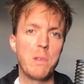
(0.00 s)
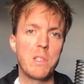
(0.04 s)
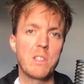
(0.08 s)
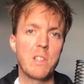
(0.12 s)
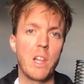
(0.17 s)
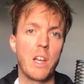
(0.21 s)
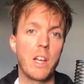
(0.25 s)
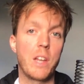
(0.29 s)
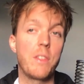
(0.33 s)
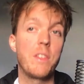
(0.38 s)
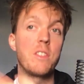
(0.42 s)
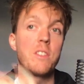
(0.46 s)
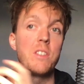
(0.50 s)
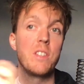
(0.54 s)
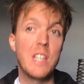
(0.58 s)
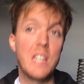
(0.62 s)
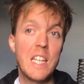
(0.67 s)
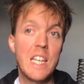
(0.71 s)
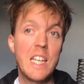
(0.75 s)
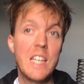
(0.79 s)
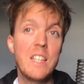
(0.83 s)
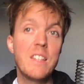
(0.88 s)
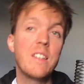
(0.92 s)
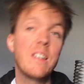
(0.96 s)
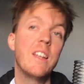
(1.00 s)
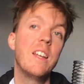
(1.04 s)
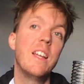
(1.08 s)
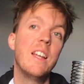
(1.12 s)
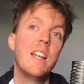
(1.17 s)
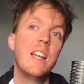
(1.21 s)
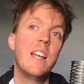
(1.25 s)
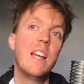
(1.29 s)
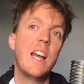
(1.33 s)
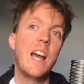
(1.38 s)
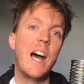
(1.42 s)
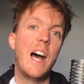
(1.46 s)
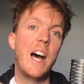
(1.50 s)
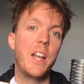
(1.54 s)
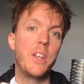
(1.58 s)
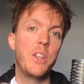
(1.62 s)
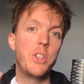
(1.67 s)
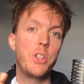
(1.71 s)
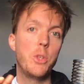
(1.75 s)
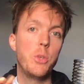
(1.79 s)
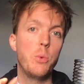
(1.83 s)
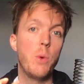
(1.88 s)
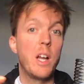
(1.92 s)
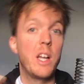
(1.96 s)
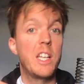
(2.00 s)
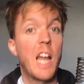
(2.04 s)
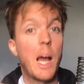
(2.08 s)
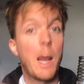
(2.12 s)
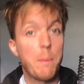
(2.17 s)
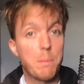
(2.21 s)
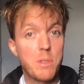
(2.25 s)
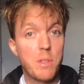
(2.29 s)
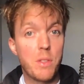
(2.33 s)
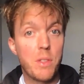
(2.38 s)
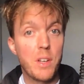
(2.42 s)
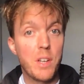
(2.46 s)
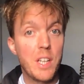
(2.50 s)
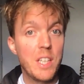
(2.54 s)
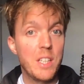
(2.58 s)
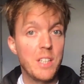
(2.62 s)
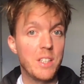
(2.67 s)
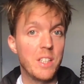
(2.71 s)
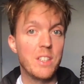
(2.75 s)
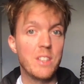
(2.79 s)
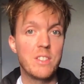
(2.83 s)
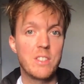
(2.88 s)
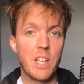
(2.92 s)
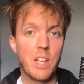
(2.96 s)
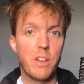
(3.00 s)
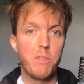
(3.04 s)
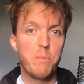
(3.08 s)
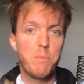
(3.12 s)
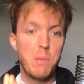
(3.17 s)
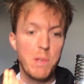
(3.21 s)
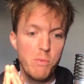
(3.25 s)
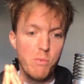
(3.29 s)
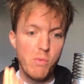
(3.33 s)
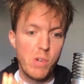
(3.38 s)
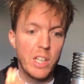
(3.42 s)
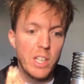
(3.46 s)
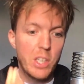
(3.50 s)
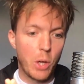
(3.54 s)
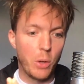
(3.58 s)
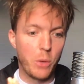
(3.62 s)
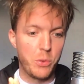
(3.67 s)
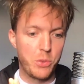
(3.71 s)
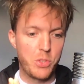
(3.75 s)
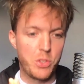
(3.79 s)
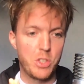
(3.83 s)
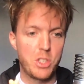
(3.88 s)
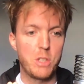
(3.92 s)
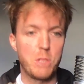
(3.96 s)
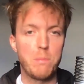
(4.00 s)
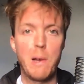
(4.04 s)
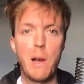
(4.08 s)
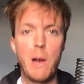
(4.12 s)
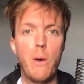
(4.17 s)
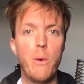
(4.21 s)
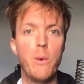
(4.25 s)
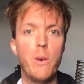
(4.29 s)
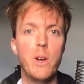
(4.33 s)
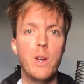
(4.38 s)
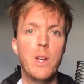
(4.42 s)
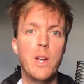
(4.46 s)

It's like there's a need and you adapt to the need instead of being really conscious about,